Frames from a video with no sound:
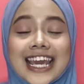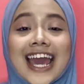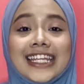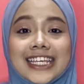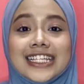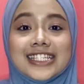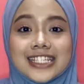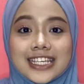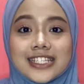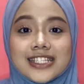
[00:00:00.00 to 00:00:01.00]

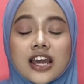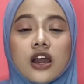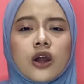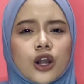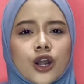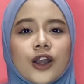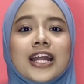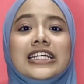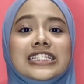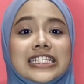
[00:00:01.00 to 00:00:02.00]
Analysis, or
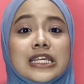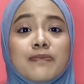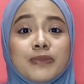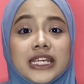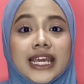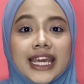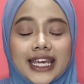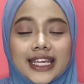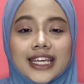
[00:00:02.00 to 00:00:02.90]
CPA,